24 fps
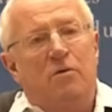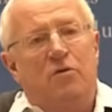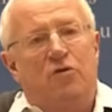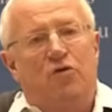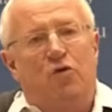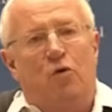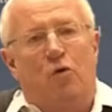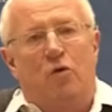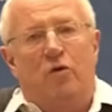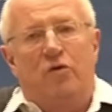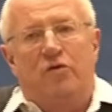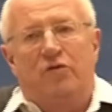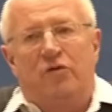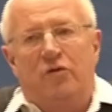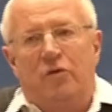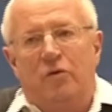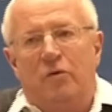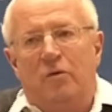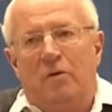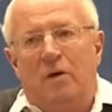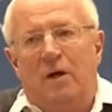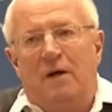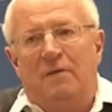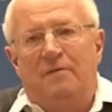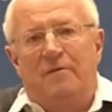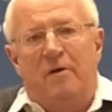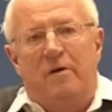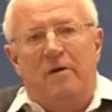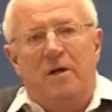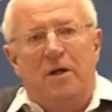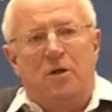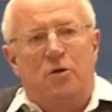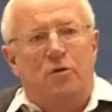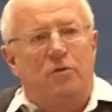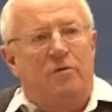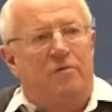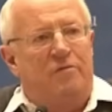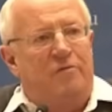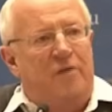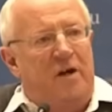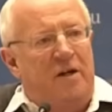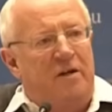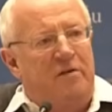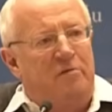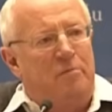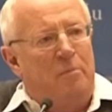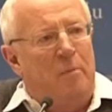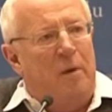talked to a very good
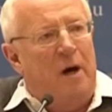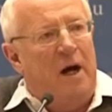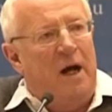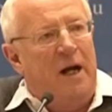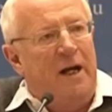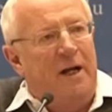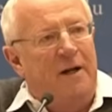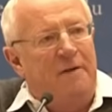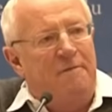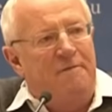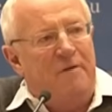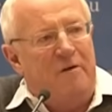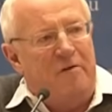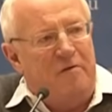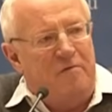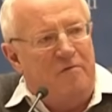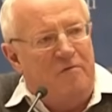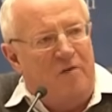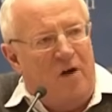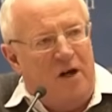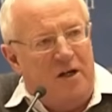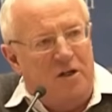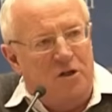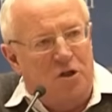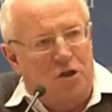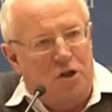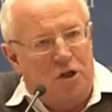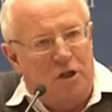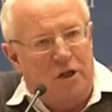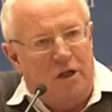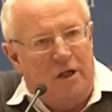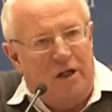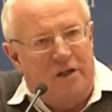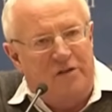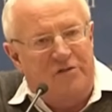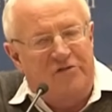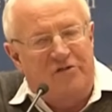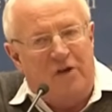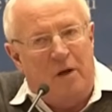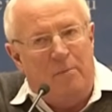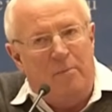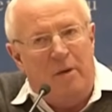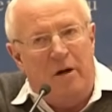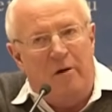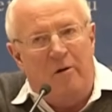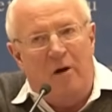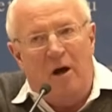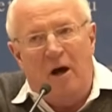friend of mine, a very fine journalist,
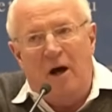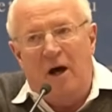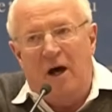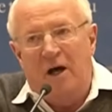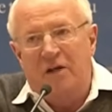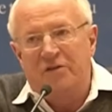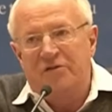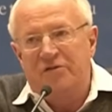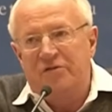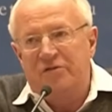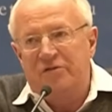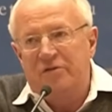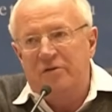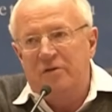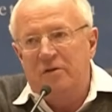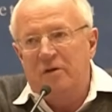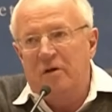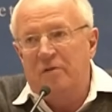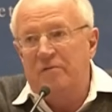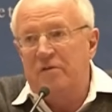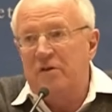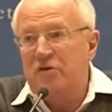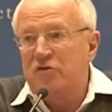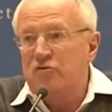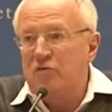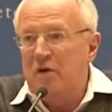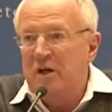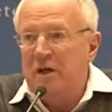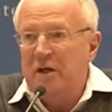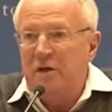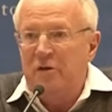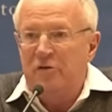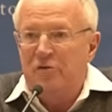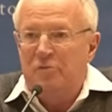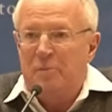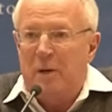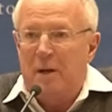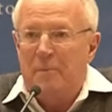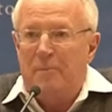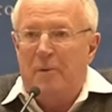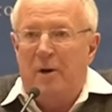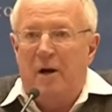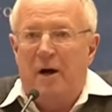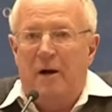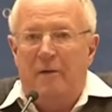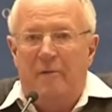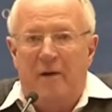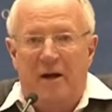Mira Haas of the Israeli
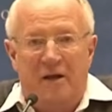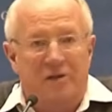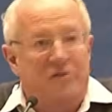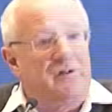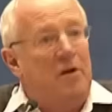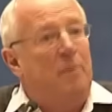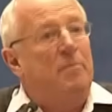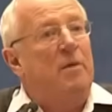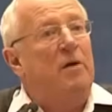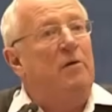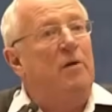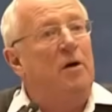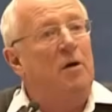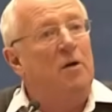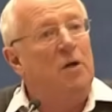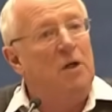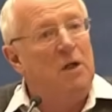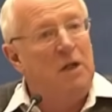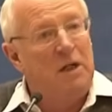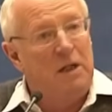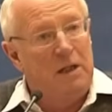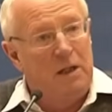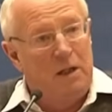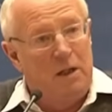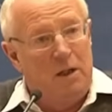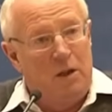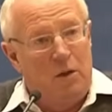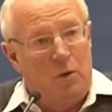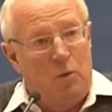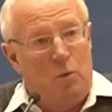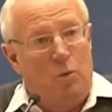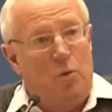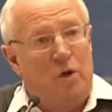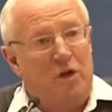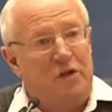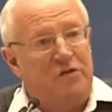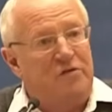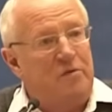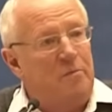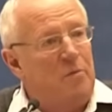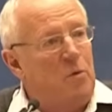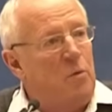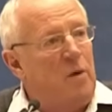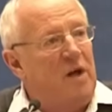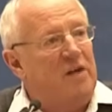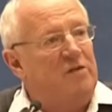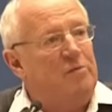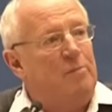newspaper Haaretz. Mira works from
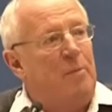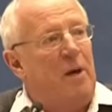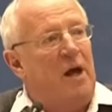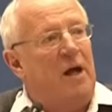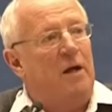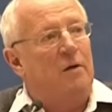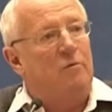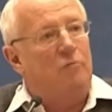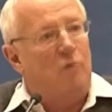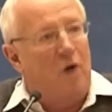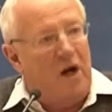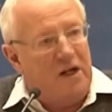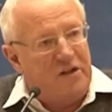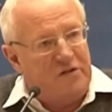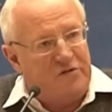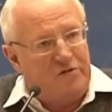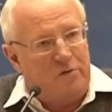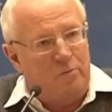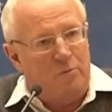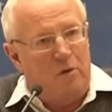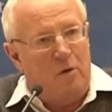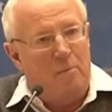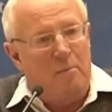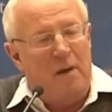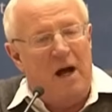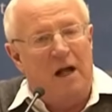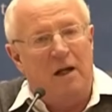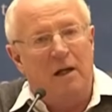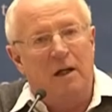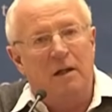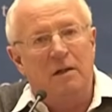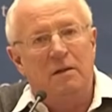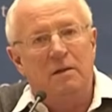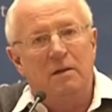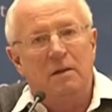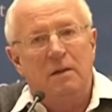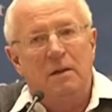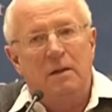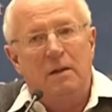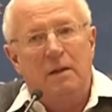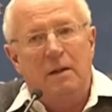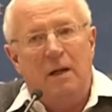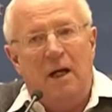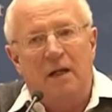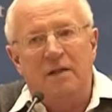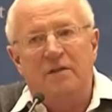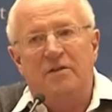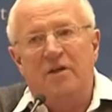the West Bank, writes from Ramallah,
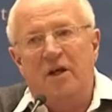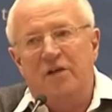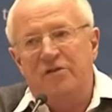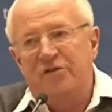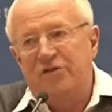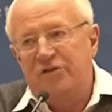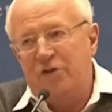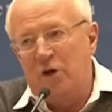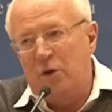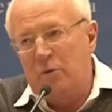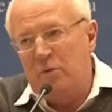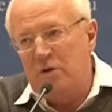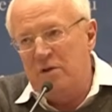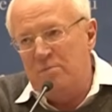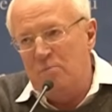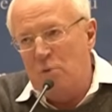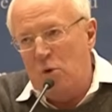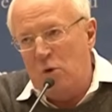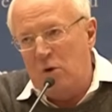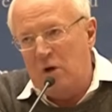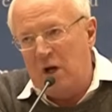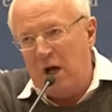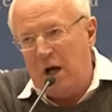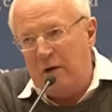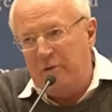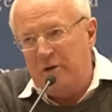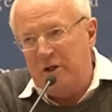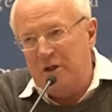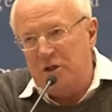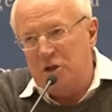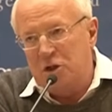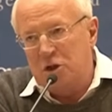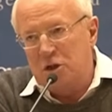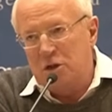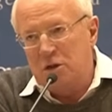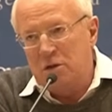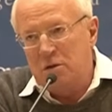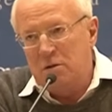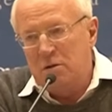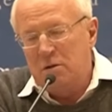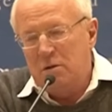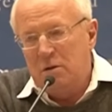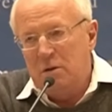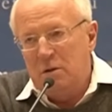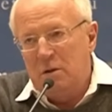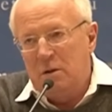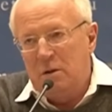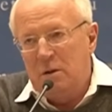and does so with more courage
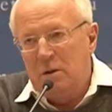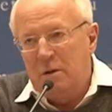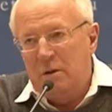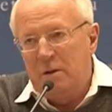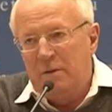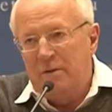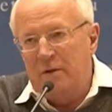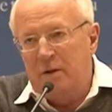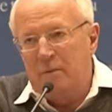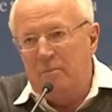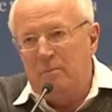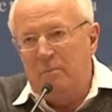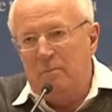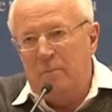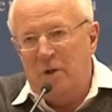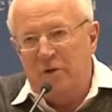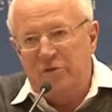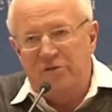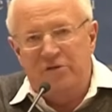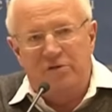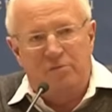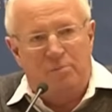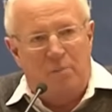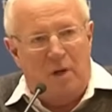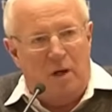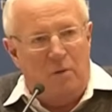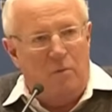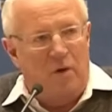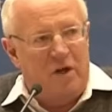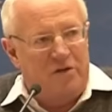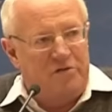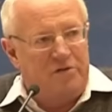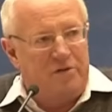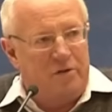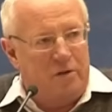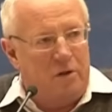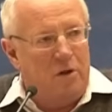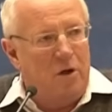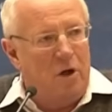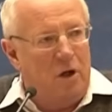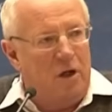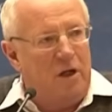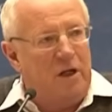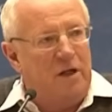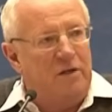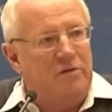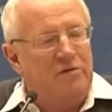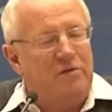than most of my Western
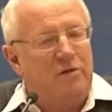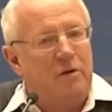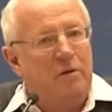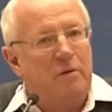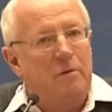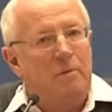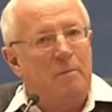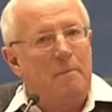colleagues do.